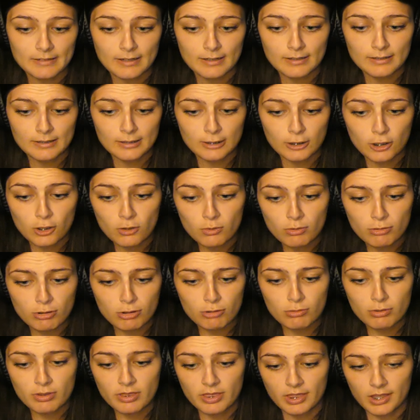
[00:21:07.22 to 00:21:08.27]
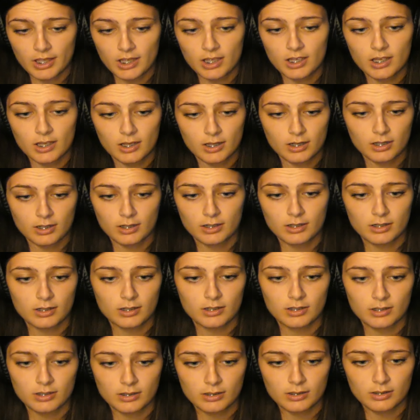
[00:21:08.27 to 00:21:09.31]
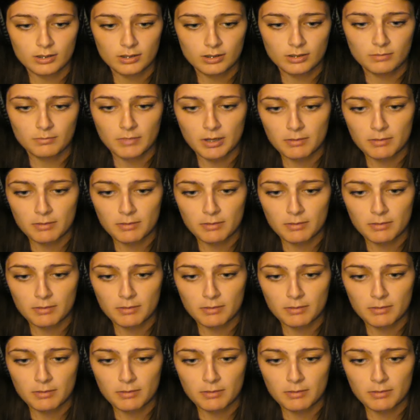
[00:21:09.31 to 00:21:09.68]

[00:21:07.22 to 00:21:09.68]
you're going through a thing, and